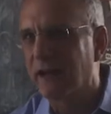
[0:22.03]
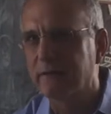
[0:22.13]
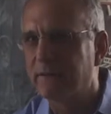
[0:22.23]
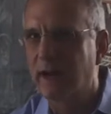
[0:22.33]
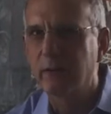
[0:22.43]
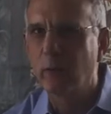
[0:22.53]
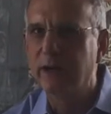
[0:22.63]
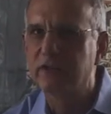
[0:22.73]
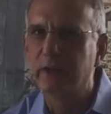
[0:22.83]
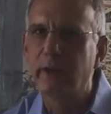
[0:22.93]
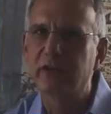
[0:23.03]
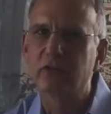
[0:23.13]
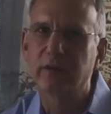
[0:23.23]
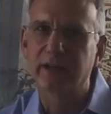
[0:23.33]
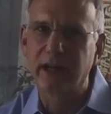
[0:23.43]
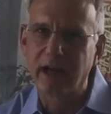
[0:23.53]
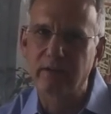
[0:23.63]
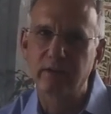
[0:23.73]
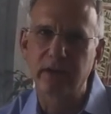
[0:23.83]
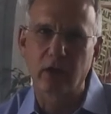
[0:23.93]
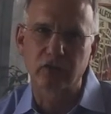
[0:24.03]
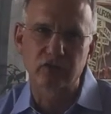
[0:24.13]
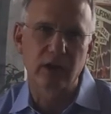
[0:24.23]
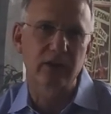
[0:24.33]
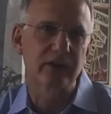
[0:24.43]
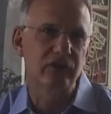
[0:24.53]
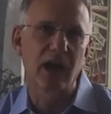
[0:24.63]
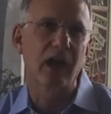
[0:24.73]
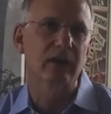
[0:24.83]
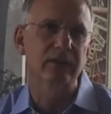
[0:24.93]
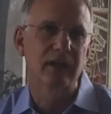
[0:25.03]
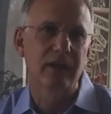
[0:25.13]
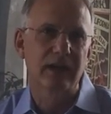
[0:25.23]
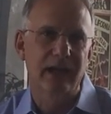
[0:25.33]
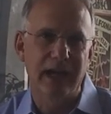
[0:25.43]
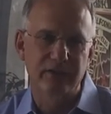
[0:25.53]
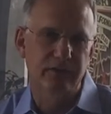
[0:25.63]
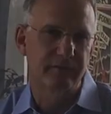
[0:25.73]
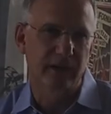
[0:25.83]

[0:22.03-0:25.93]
got to find ways to make sure that every Australian child has a